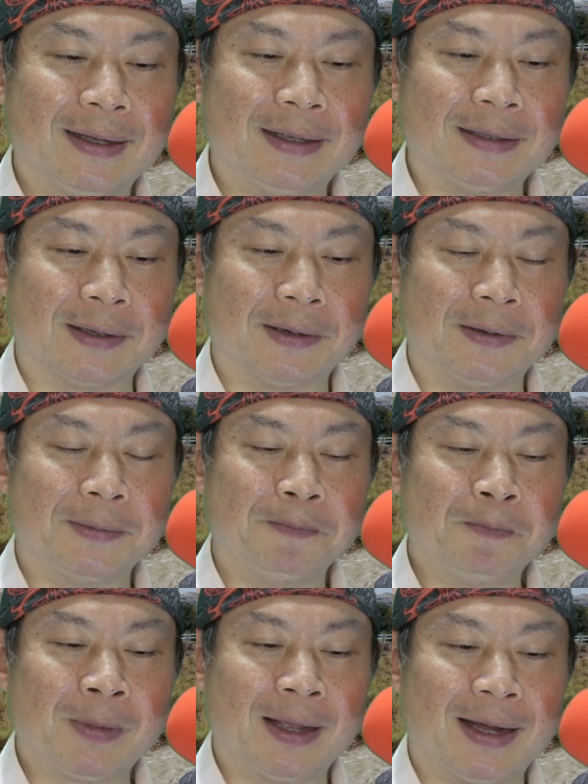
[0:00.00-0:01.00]
So
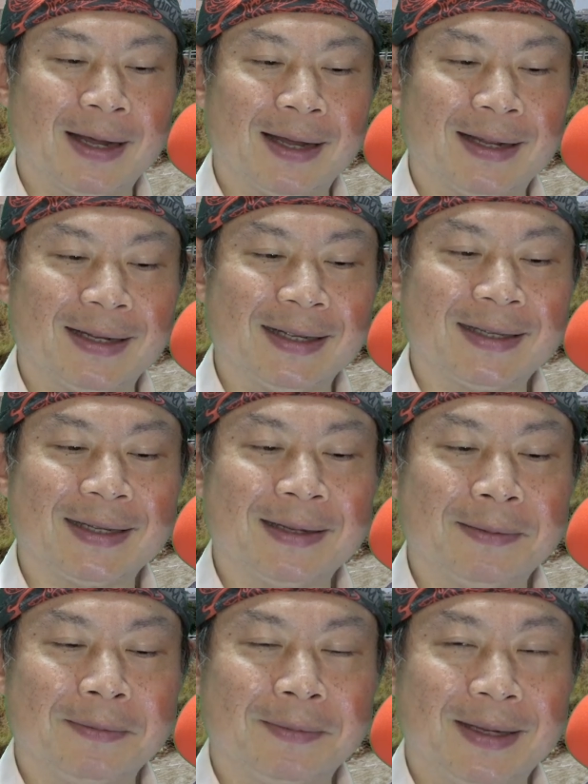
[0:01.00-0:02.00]
this
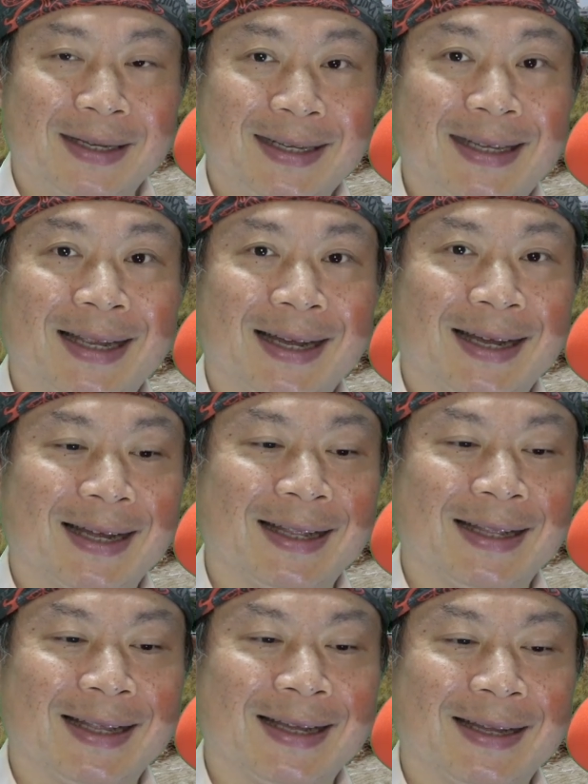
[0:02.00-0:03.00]
means
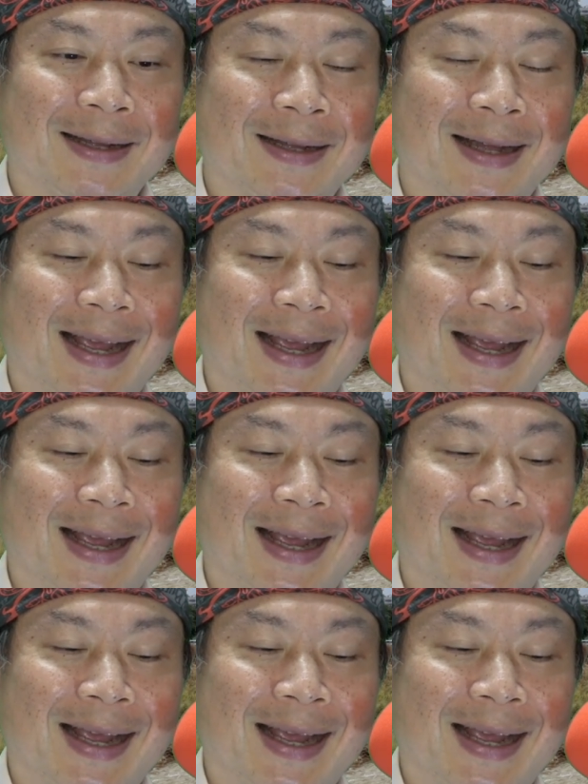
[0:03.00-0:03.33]
the